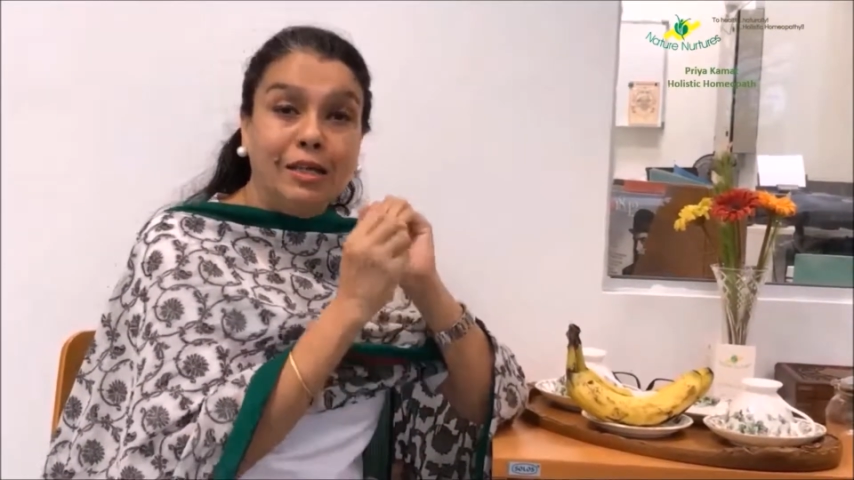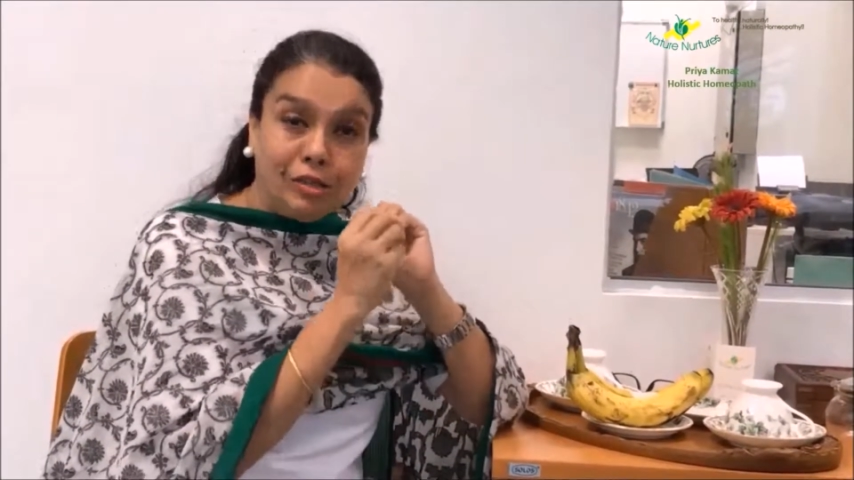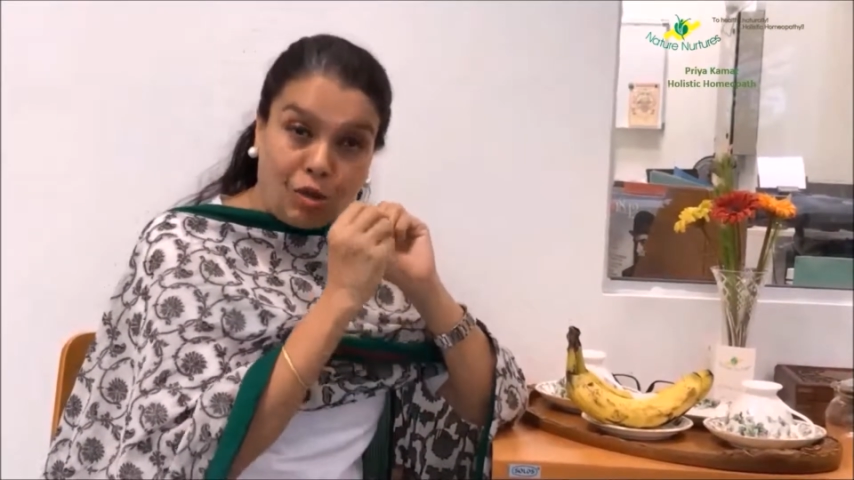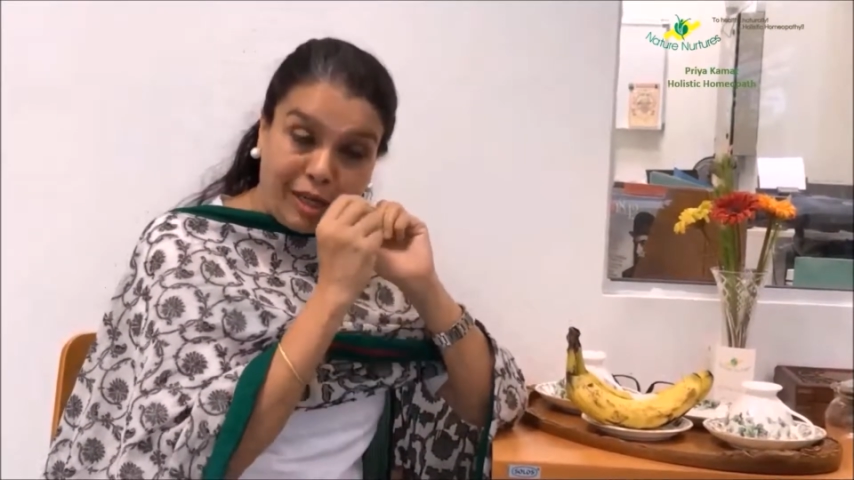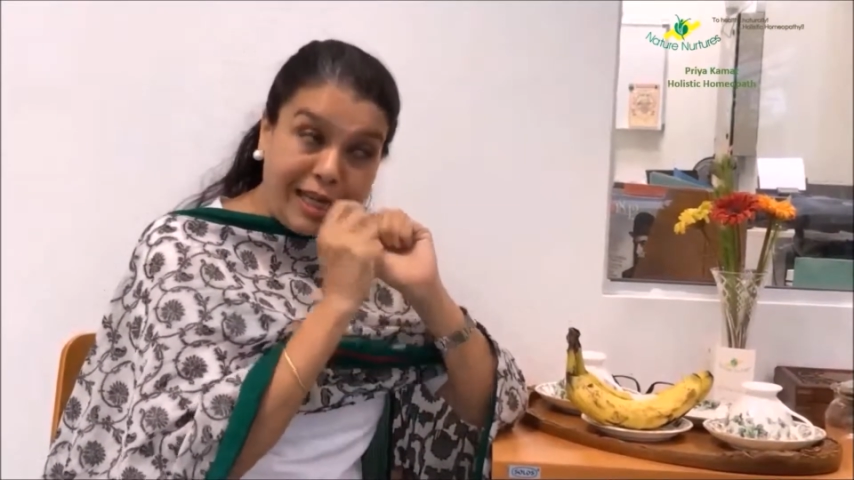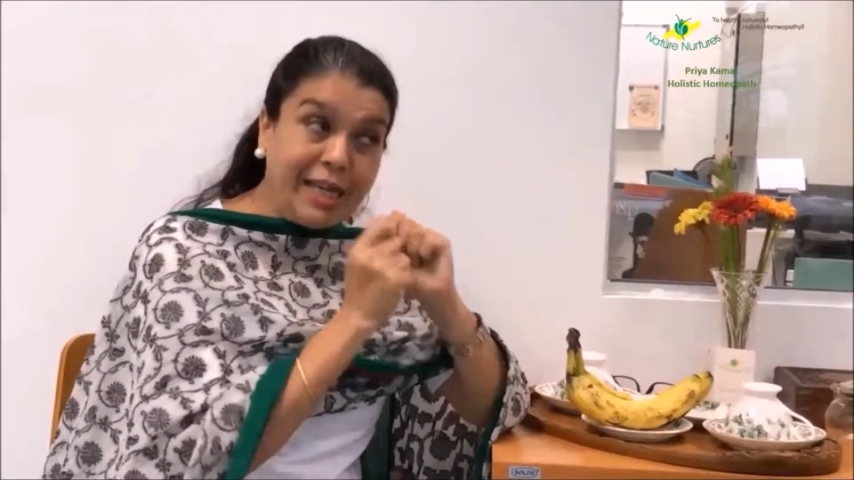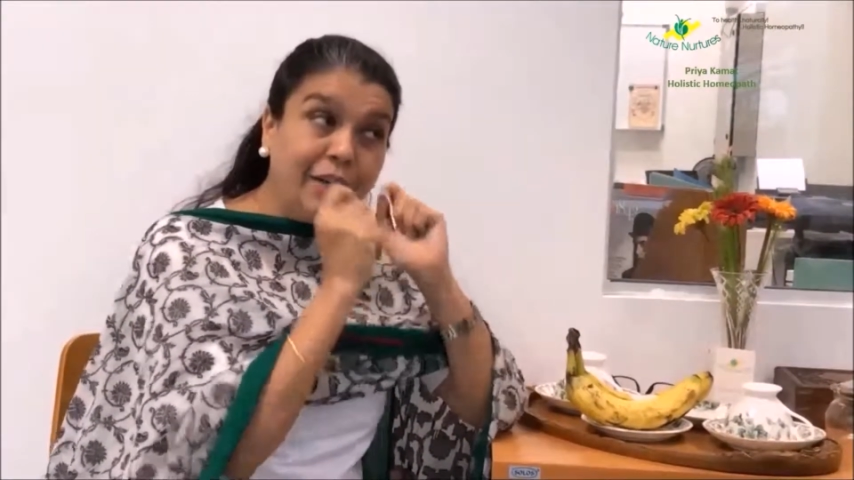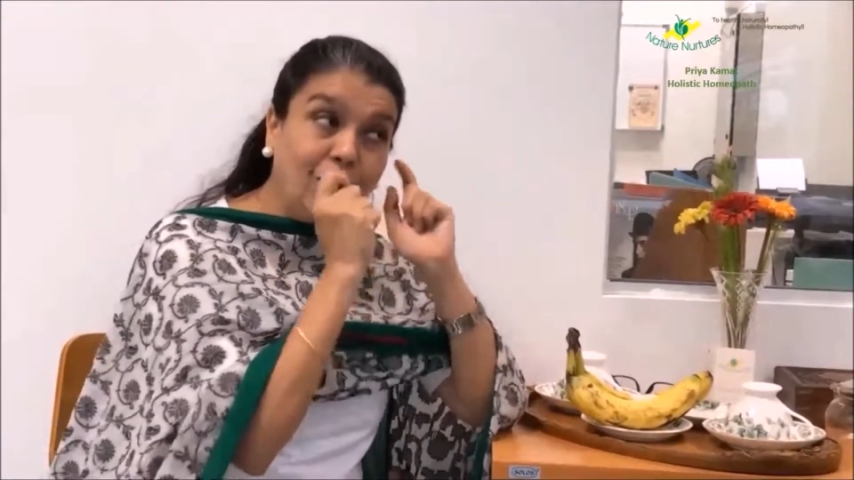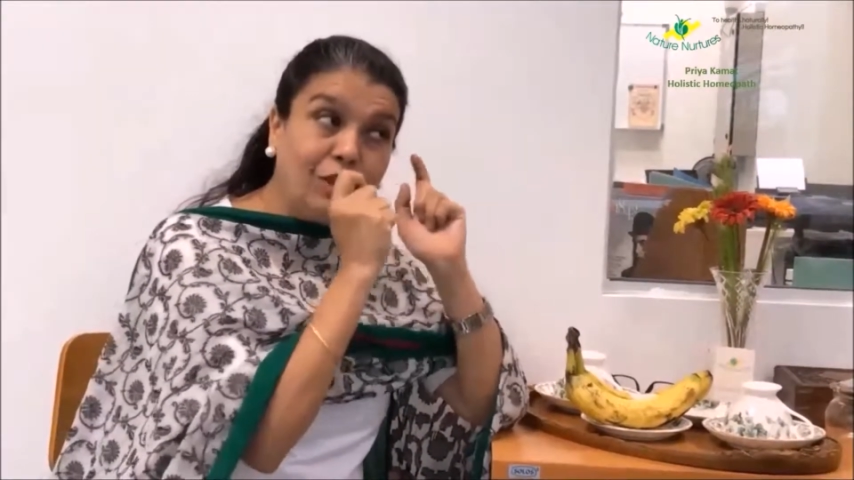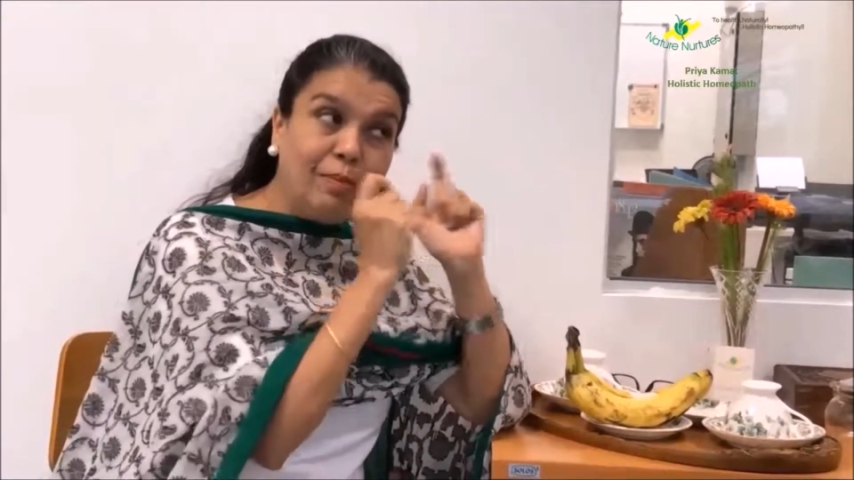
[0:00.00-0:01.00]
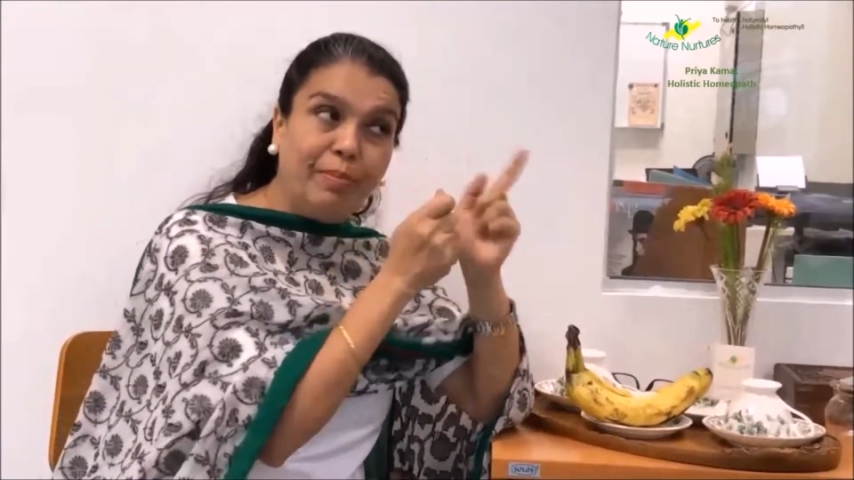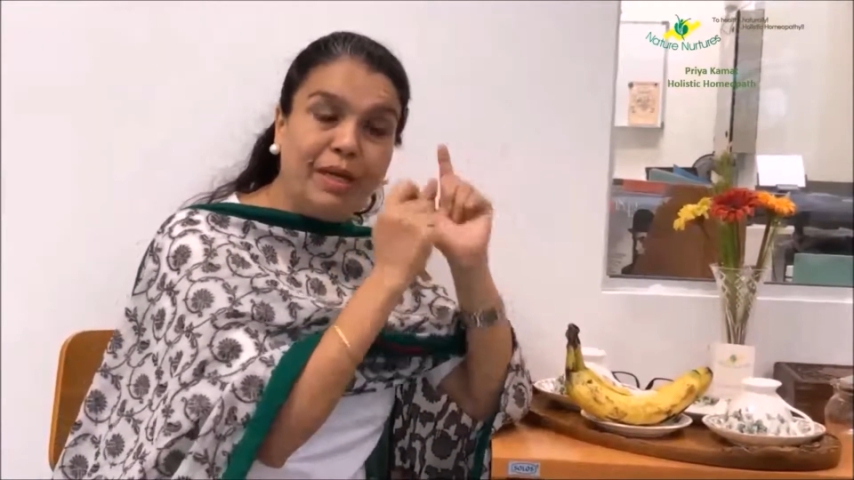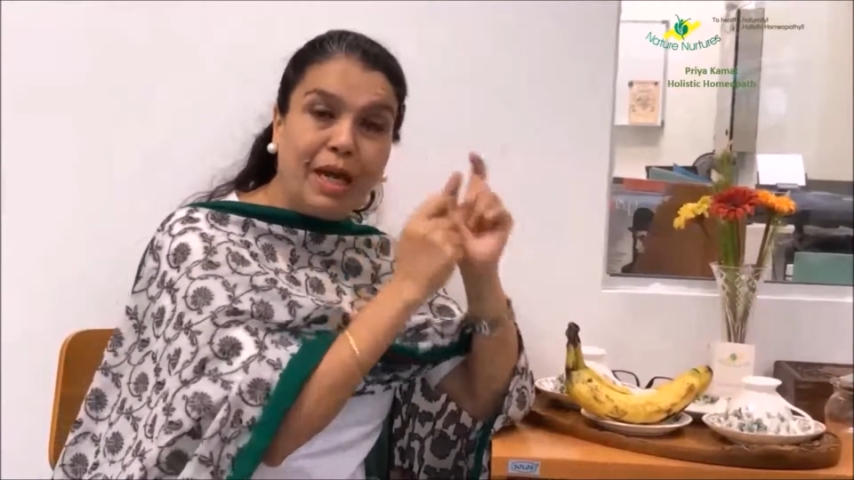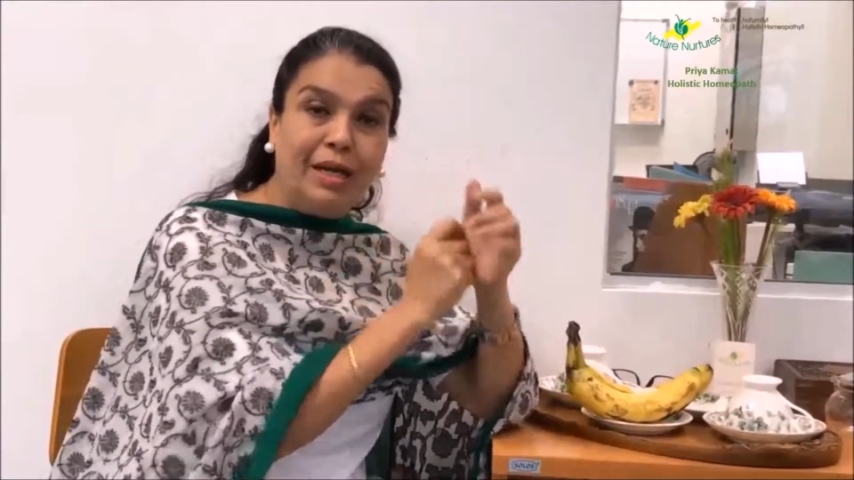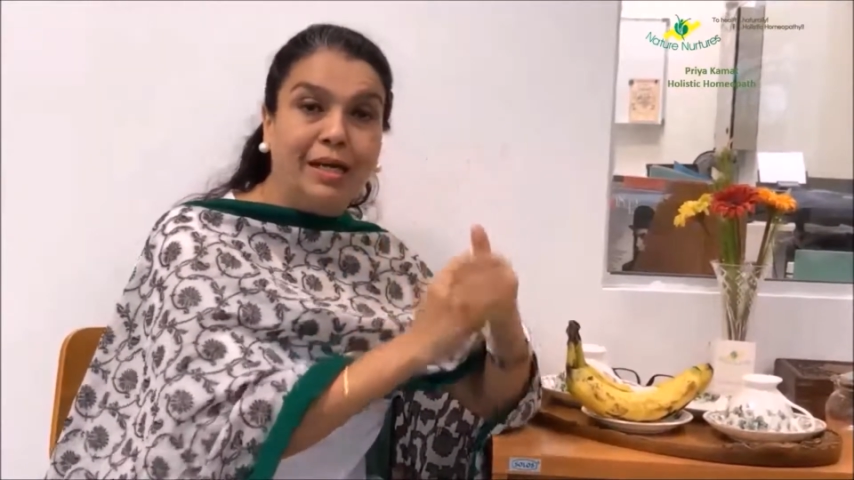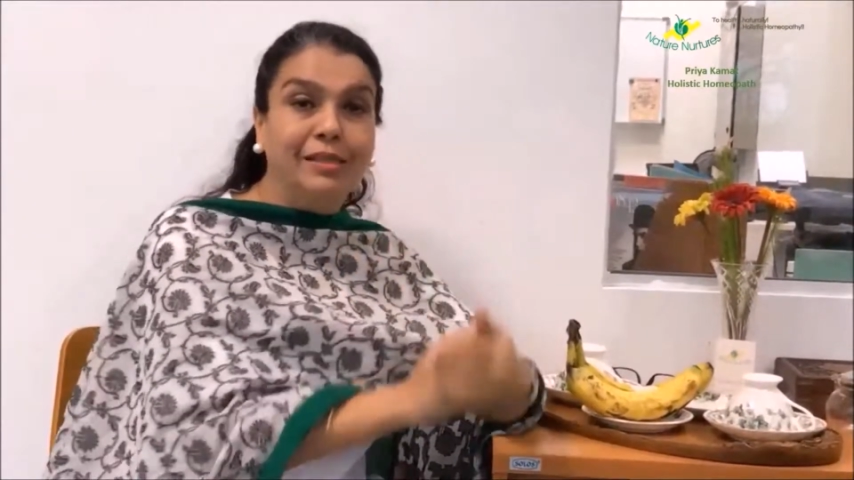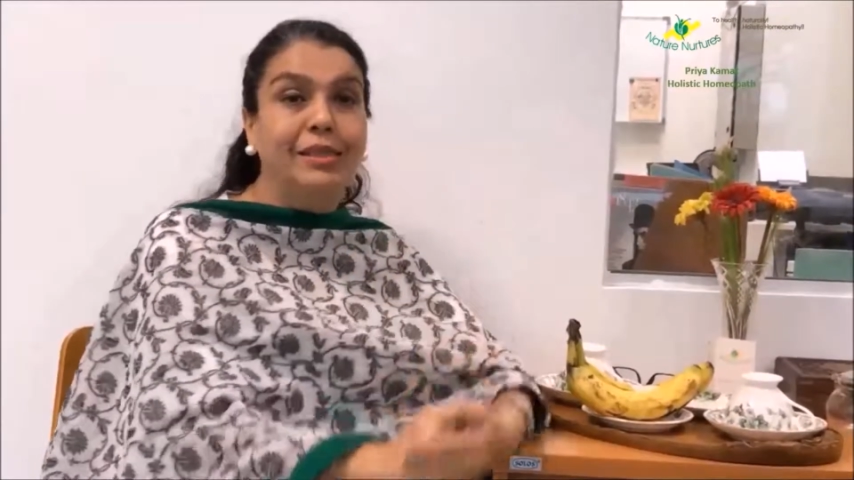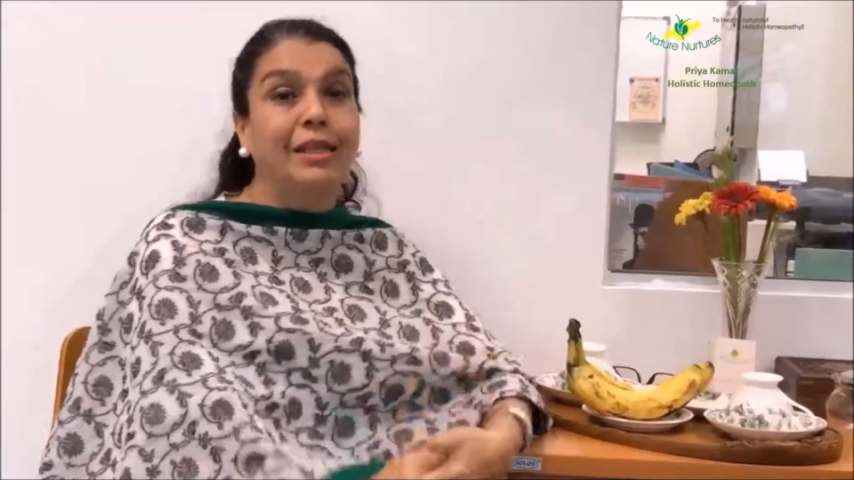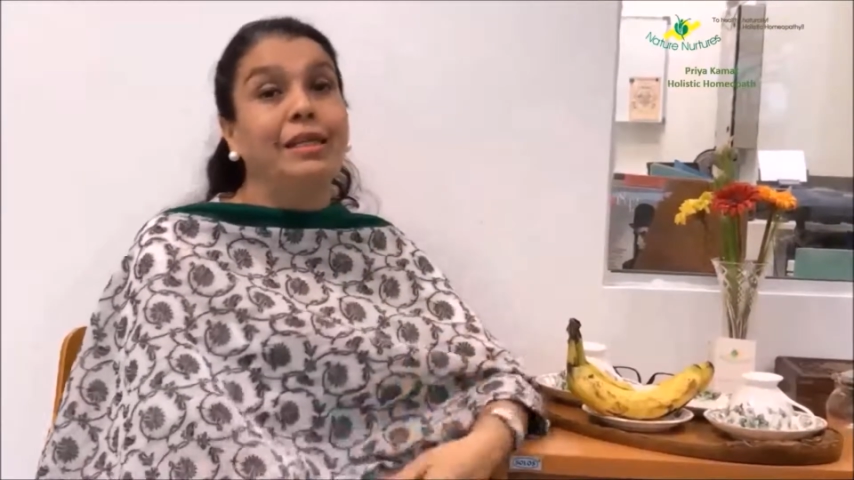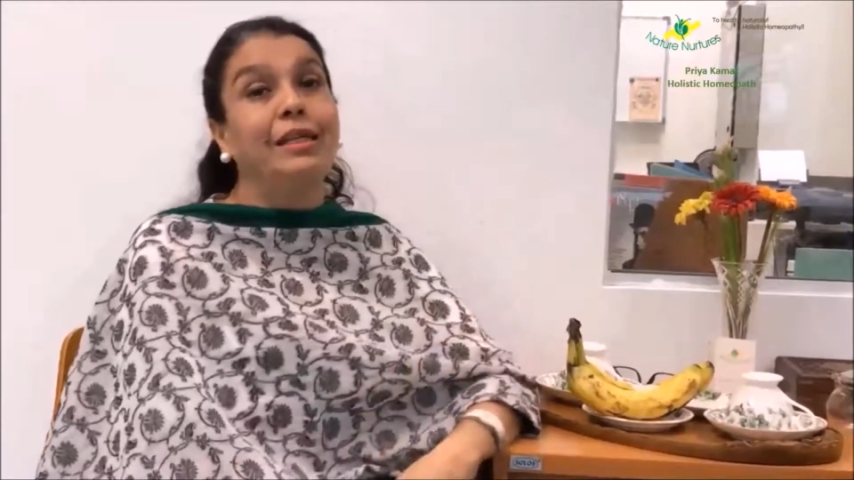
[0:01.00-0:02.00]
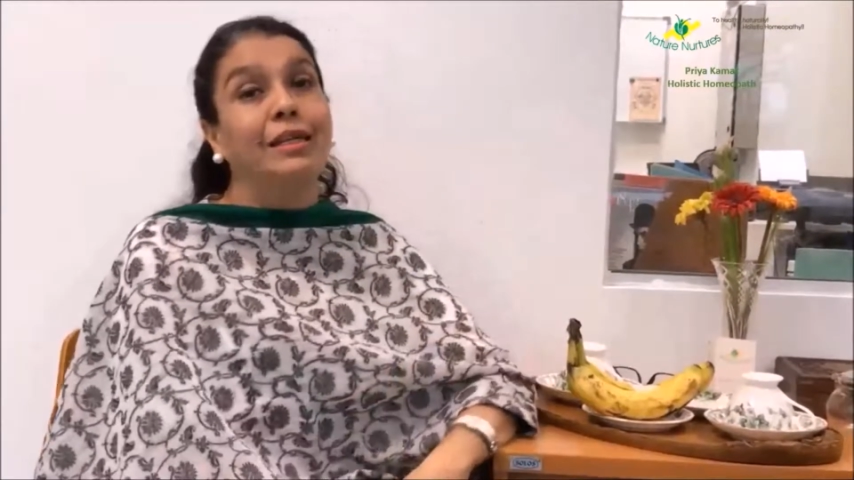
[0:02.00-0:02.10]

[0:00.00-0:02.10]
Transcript: So in both bananas in